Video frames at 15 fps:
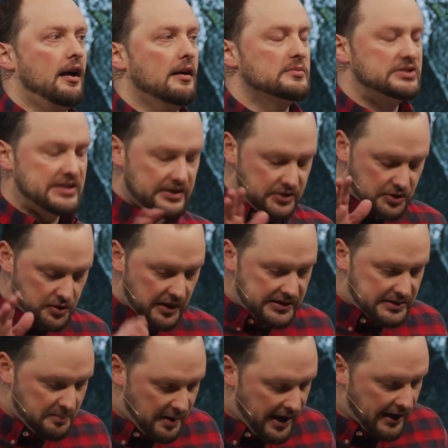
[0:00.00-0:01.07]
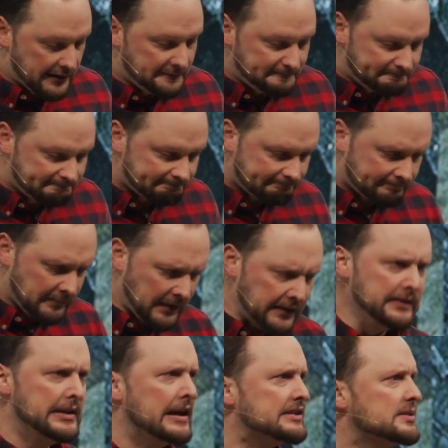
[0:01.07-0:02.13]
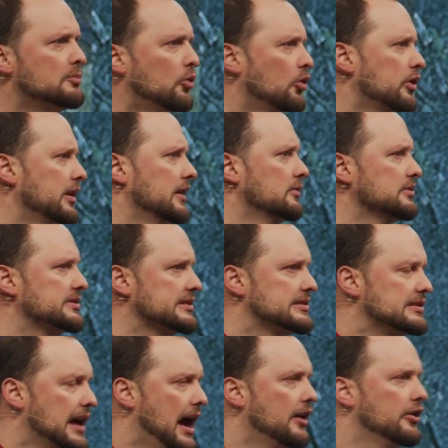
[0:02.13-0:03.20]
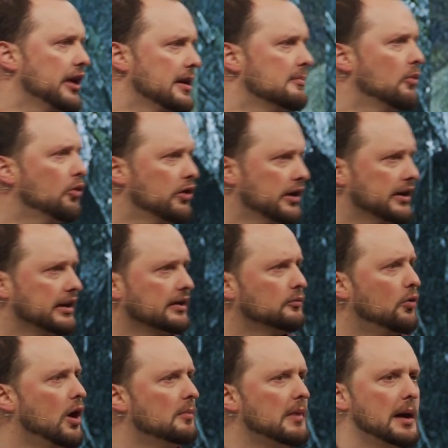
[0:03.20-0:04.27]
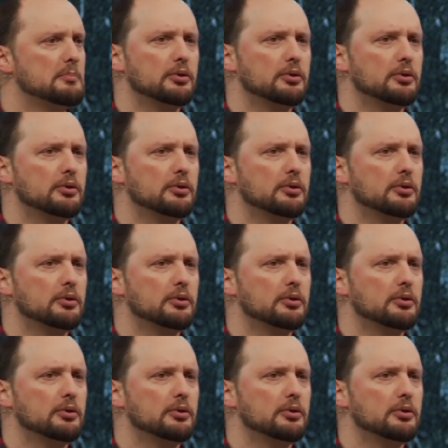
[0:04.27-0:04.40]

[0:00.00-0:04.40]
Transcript: sent straight to bed the next morning was a saturday morning and while my